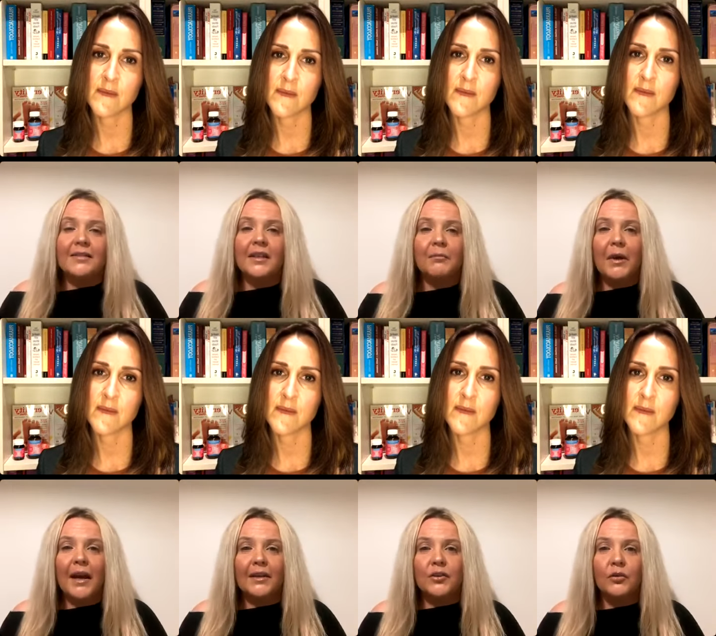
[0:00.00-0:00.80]
Speaker 1: an
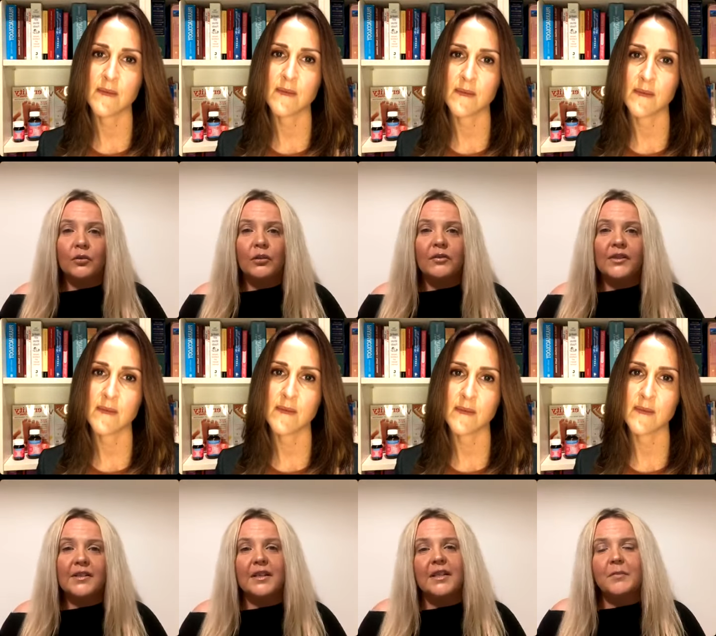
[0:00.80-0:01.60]
impact on all of
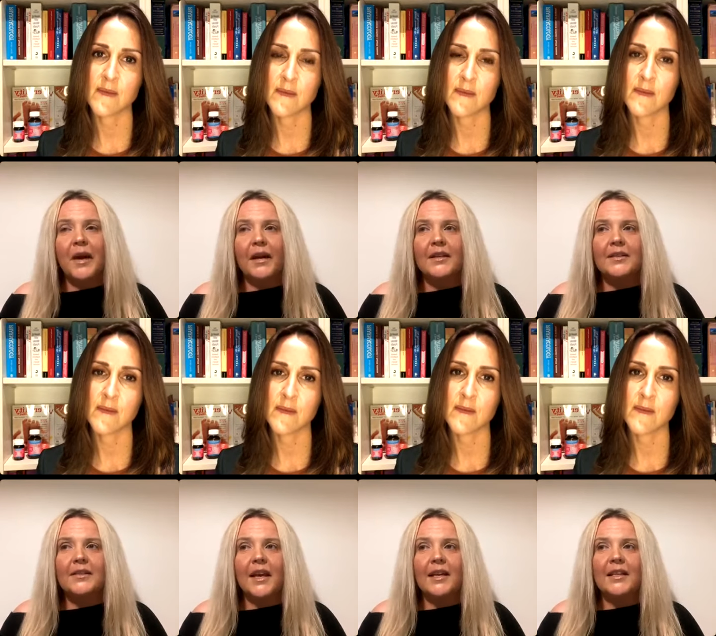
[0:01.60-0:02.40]
us. And it's about
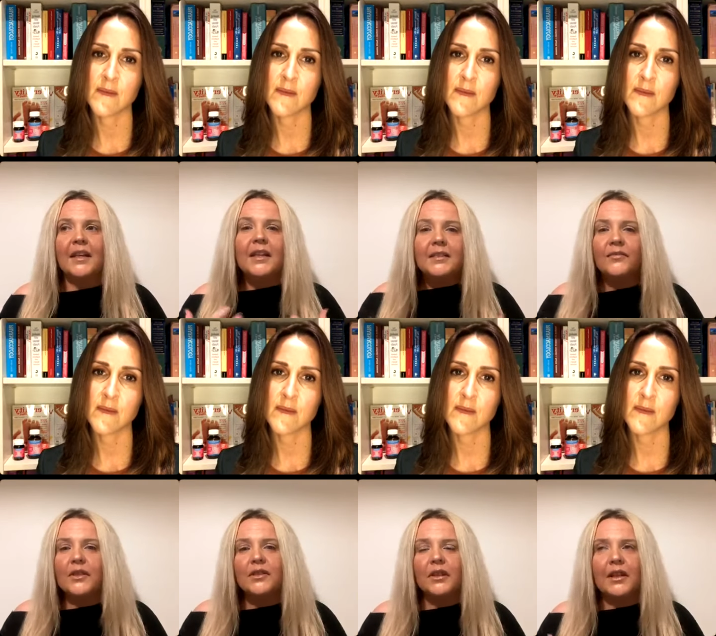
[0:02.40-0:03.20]
understanding
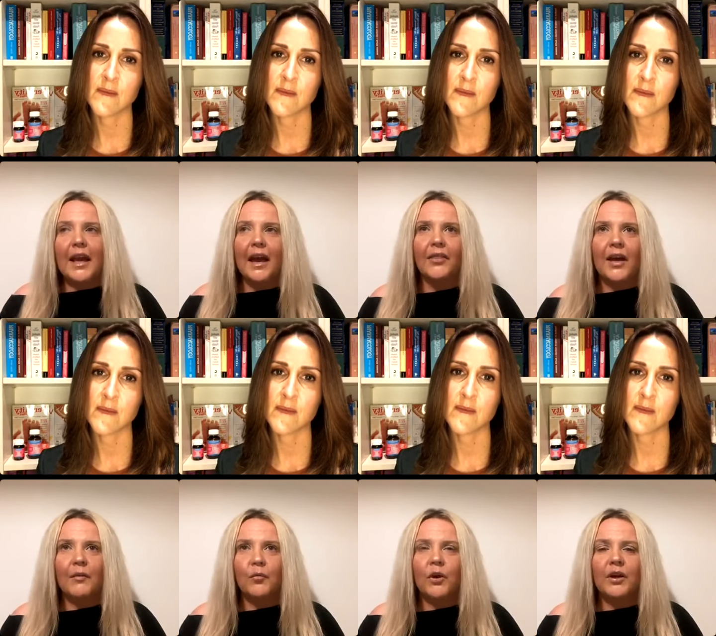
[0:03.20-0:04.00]
individually how
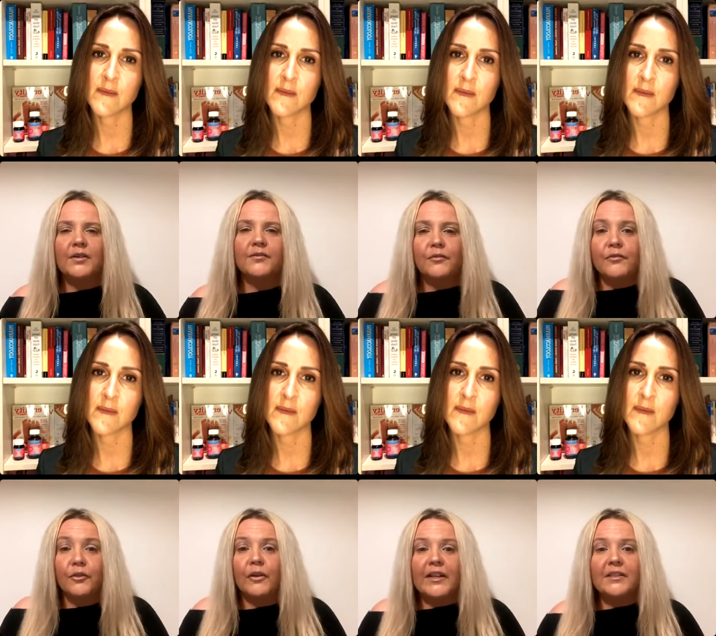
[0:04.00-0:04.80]
that works
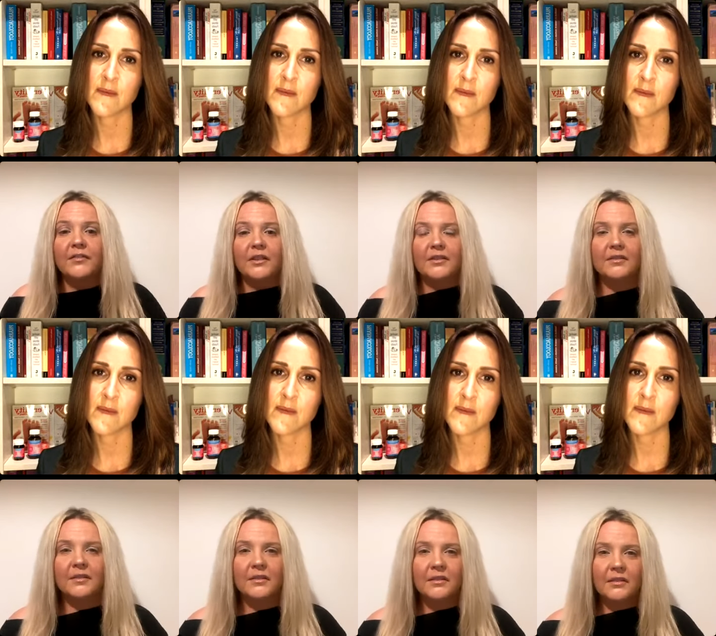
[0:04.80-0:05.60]
for each of us.
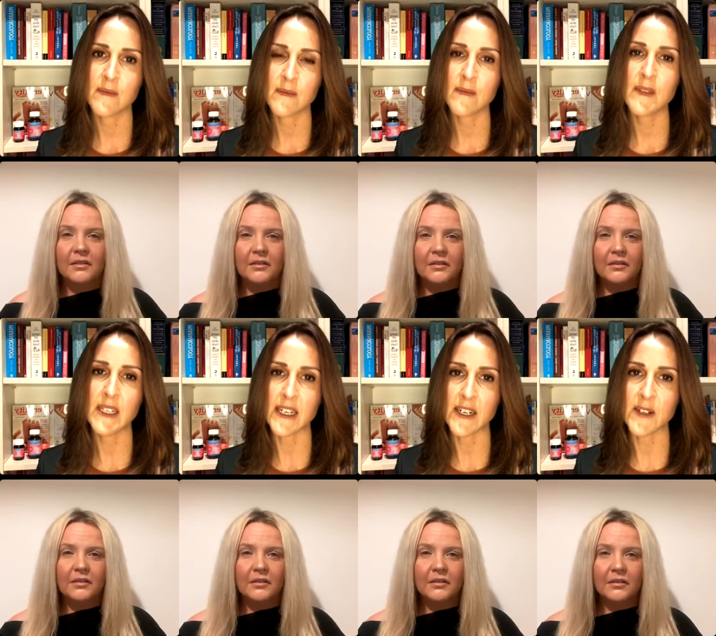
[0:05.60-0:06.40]

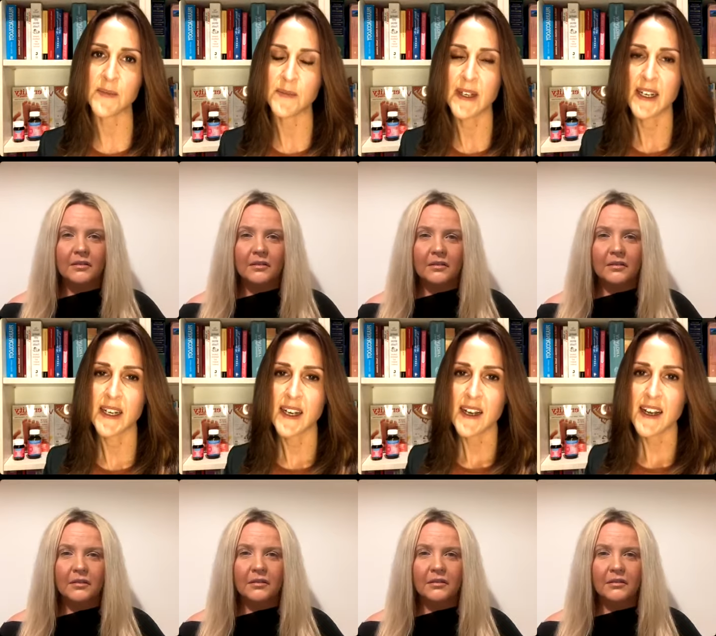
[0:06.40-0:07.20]
Speaker 2: Yeah,
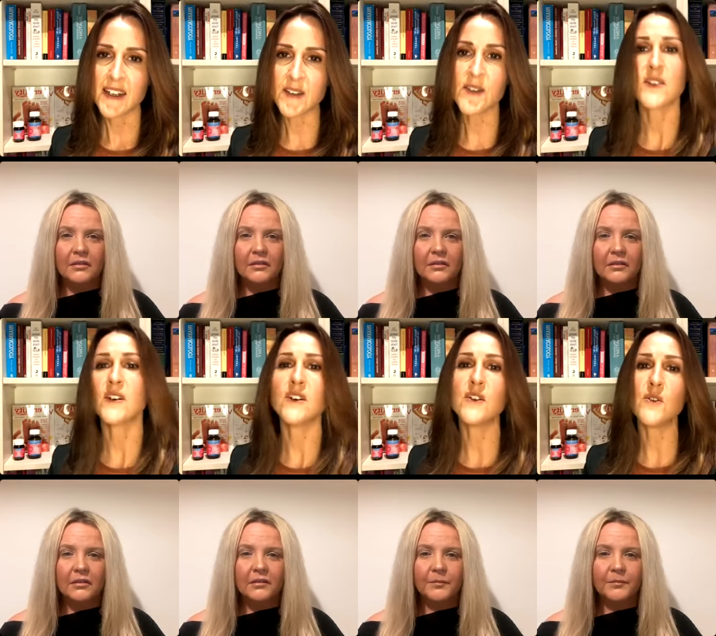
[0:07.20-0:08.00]
and
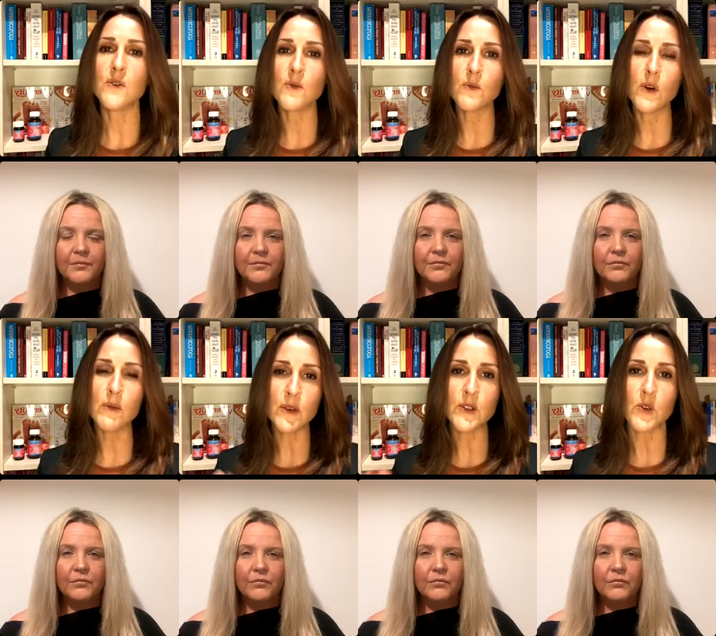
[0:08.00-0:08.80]
so, what
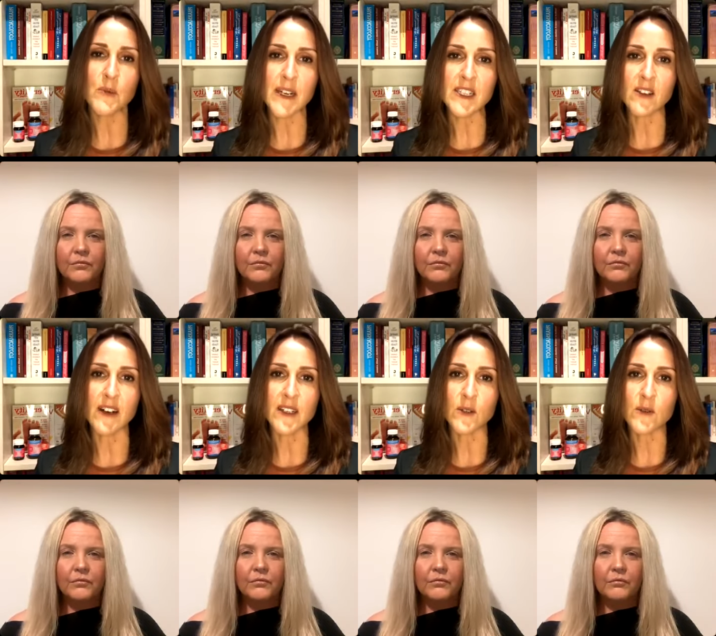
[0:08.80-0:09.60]
we want to talk about
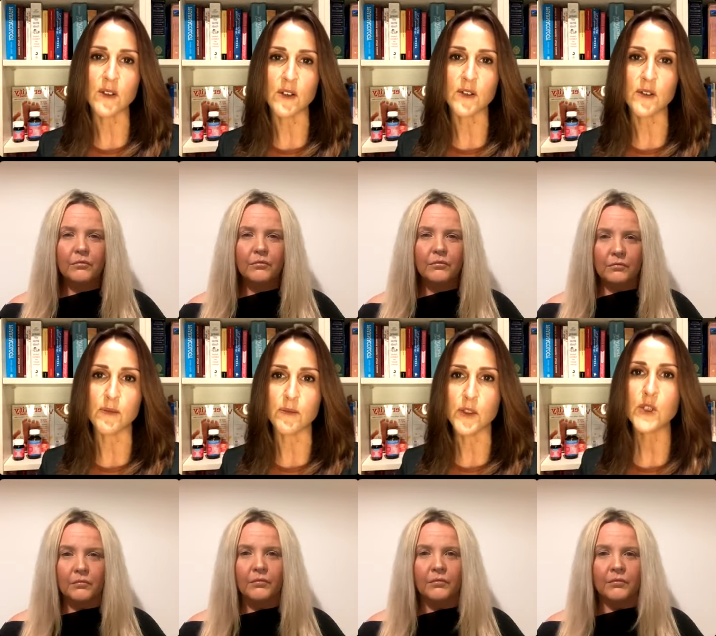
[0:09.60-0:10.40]
tonight is also
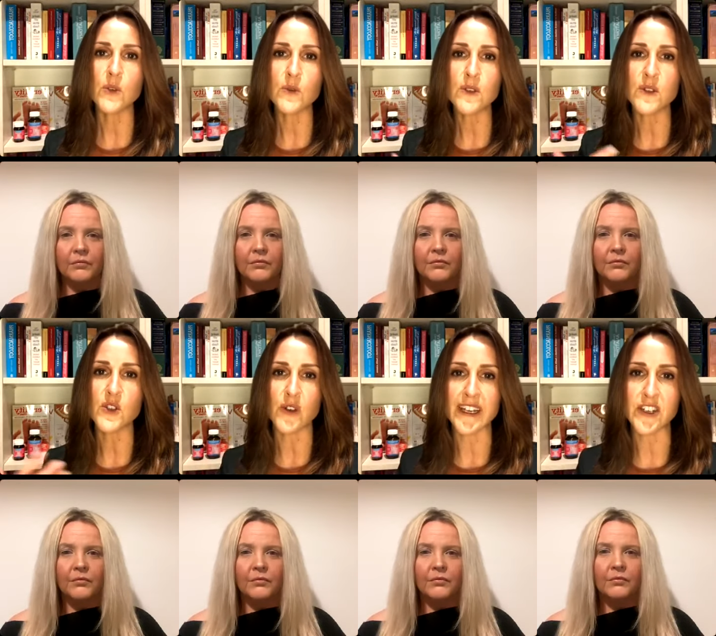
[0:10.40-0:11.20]
some tools and
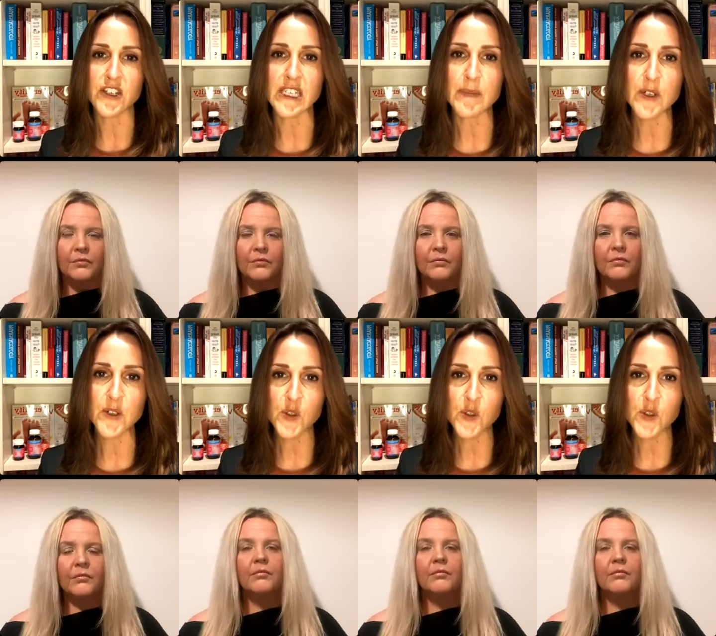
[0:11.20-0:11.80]
strategies because